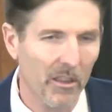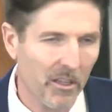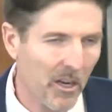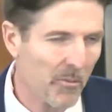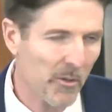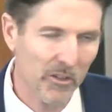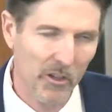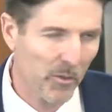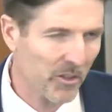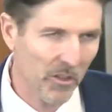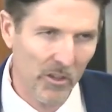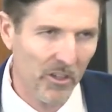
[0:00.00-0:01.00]
The Karamojong
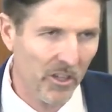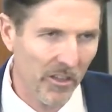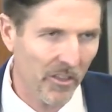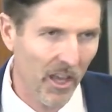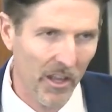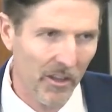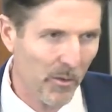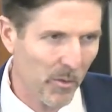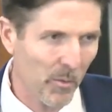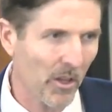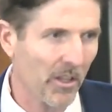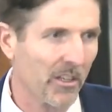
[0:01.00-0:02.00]
were so good at that, and they
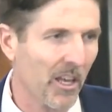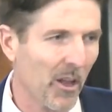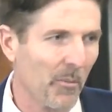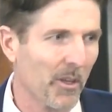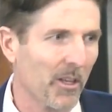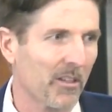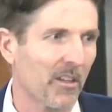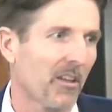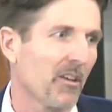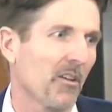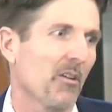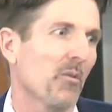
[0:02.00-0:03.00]
were willing to help me, and
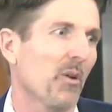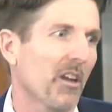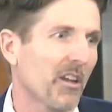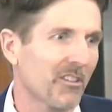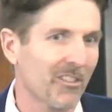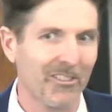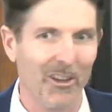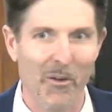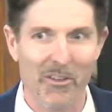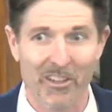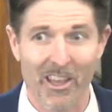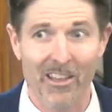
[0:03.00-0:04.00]
why not just
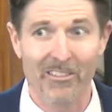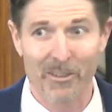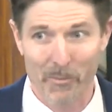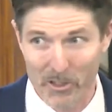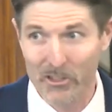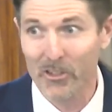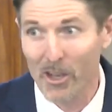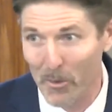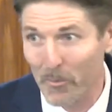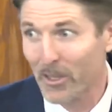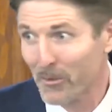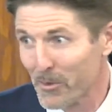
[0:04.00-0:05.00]
always ask them, could you
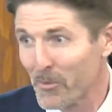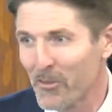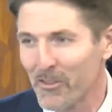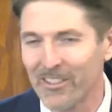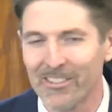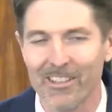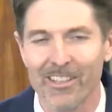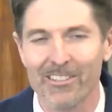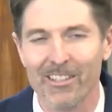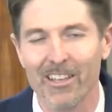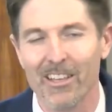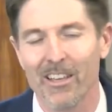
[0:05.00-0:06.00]
help me remove these
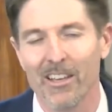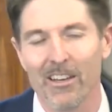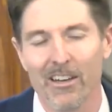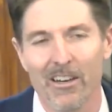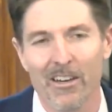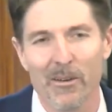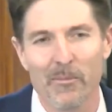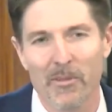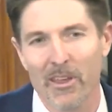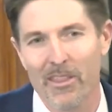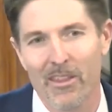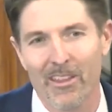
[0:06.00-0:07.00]
things?
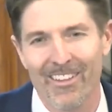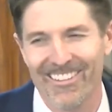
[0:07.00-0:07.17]
And